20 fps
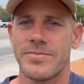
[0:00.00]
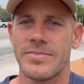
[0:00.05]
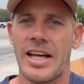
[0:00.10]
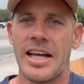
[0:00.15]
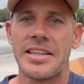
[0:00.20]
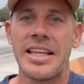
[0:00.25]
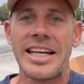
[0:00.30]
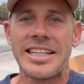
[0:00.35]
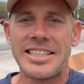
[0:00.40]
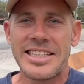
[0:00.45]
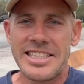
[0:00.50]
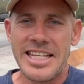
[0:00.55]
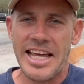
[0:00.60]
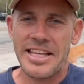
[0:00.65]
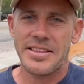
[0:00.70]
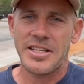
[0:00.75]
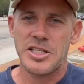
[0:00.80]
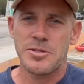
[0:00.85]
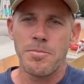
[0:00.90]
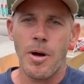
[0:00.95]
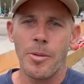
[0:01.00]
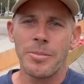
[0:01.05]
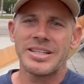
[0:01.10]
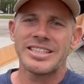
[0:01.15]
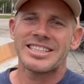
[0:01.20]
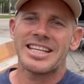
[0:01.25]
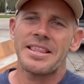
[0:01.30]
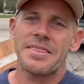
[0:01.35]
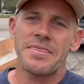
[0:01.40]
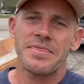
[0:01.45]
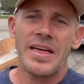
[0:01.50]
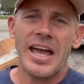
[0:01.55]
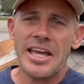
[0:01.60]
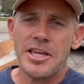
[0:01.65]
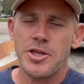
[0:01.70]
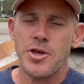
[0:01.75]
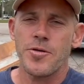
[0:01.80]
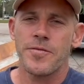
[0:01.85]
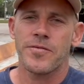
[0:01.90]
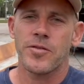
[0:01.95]
I'd like to take this moment to
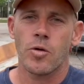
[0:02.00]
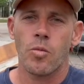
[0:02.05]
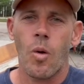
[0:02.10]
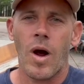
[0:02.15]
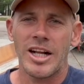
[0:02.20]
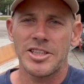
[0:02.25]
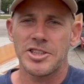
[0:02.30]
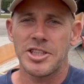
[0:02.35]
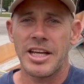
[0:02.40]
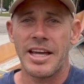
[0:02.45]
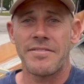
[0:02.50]
thank you for watching.